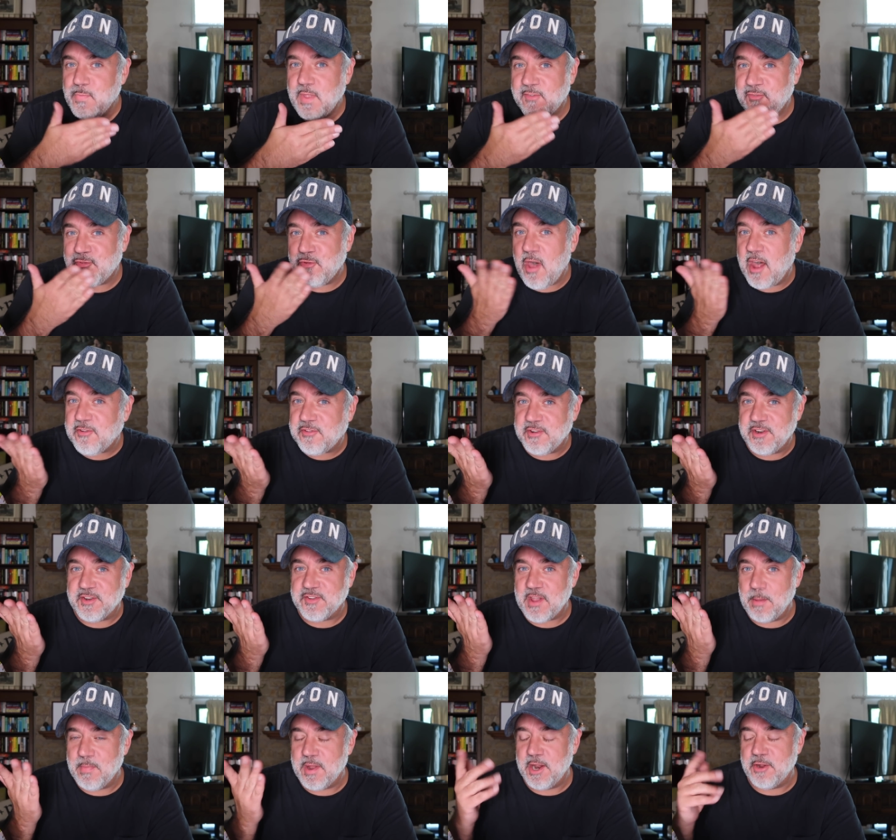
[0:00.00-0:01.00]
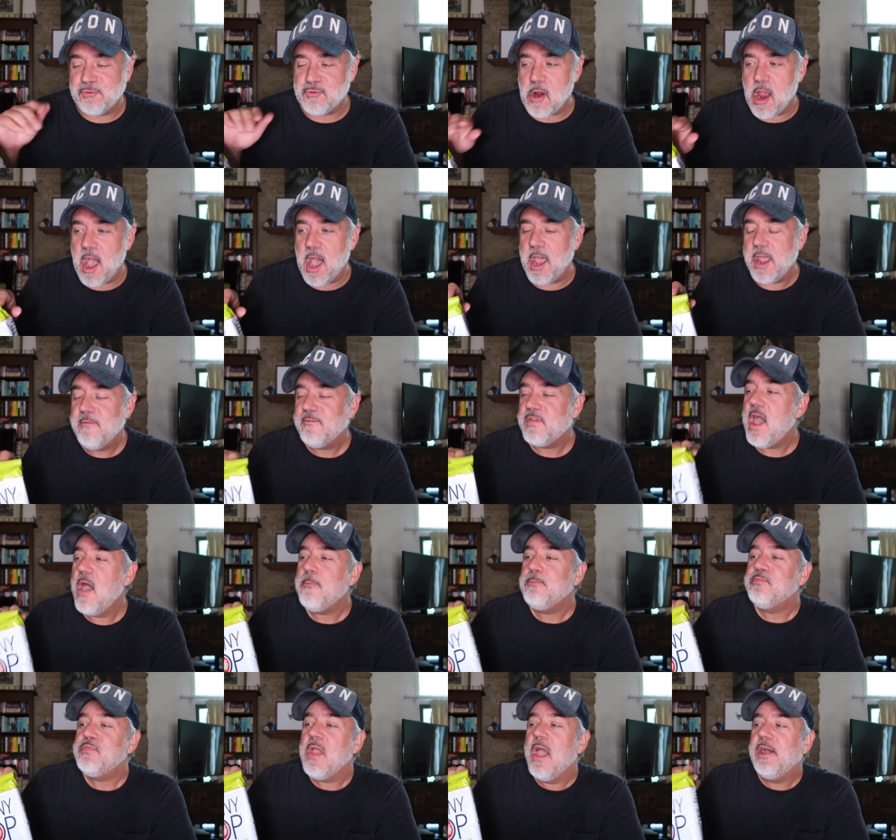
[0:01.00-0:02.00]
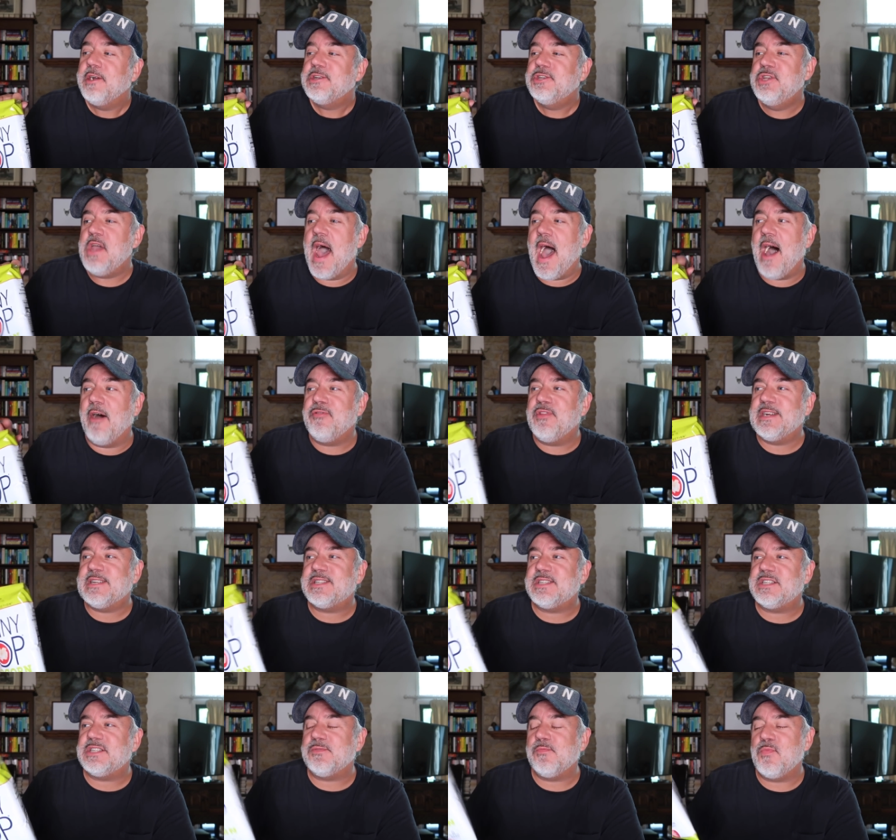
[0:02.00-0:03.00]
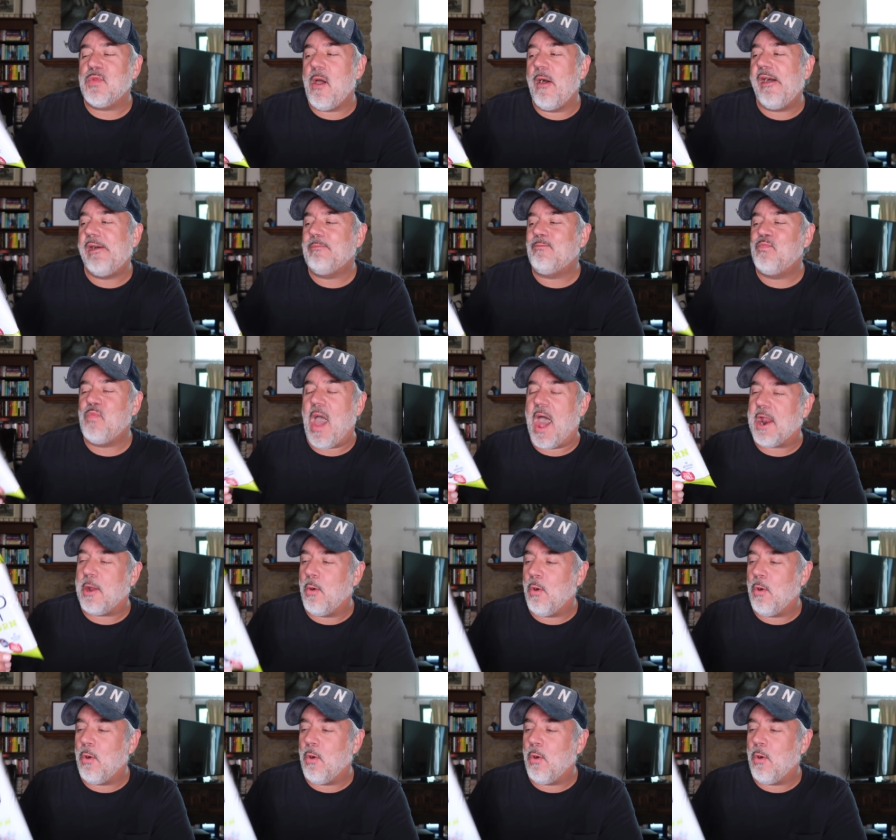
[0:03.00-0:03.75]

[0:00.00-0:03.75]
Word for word: it's less than a 10 minute dry. Yeah, this is not